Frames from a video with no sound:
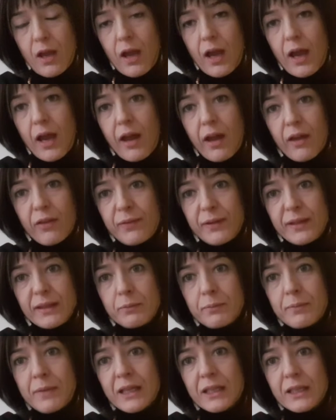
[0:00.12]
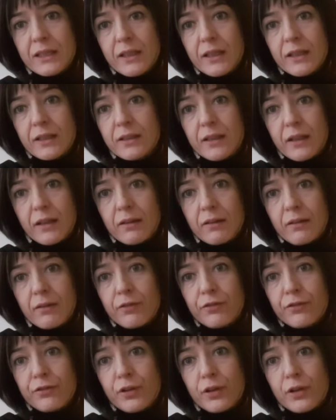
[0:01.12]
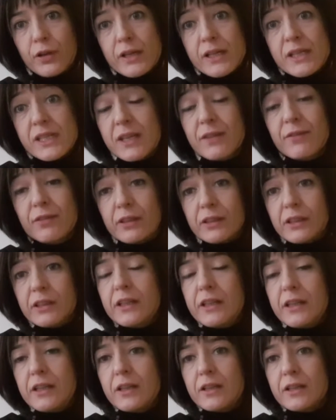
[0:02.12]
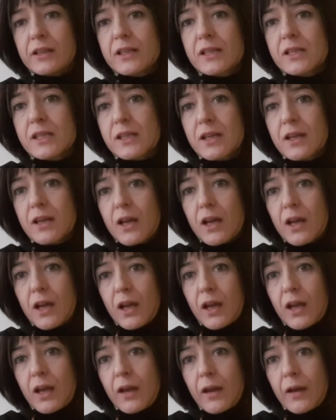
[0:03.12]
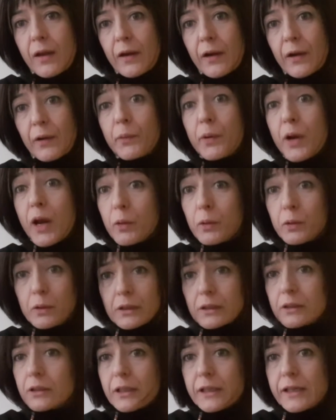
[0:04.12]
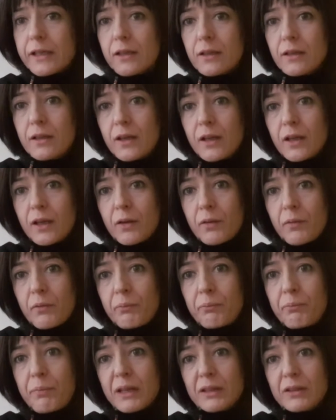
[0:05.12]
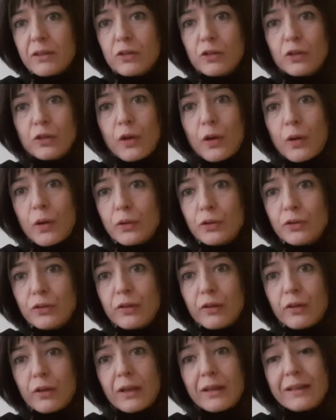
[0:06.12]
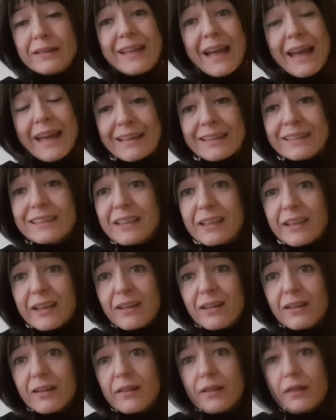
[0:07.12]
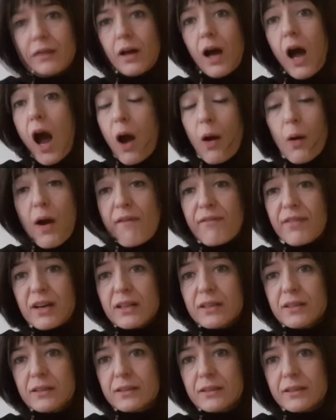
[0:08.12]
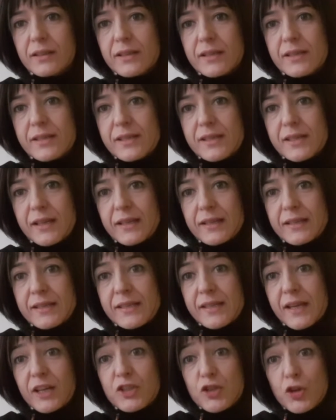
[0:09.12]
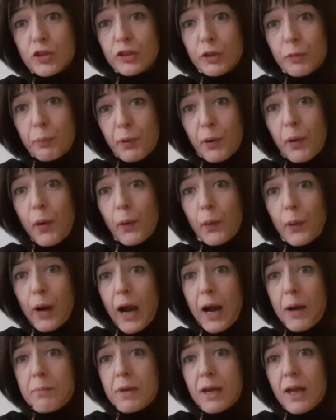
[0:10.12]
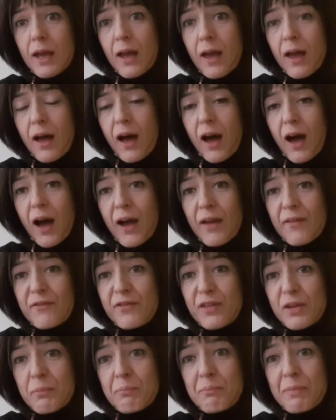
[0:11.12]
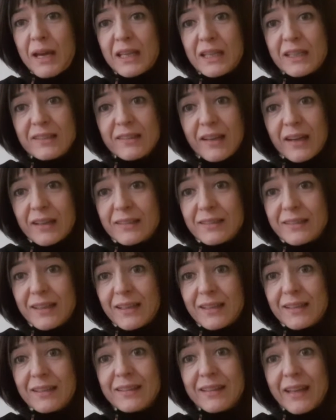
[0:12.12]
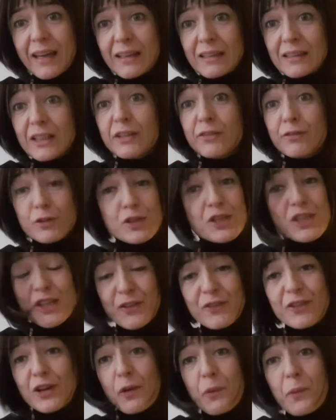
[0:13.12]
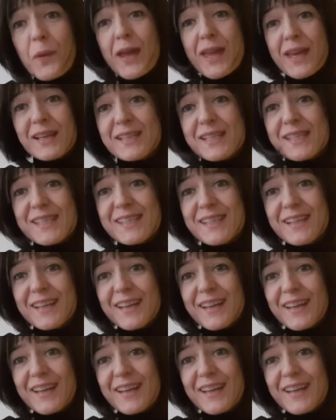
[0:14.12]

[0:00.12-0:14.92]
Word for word: I had been meditating for several years uh, regularly, but not daily. However, since I joined the program, I've been meditating daily for several weeks,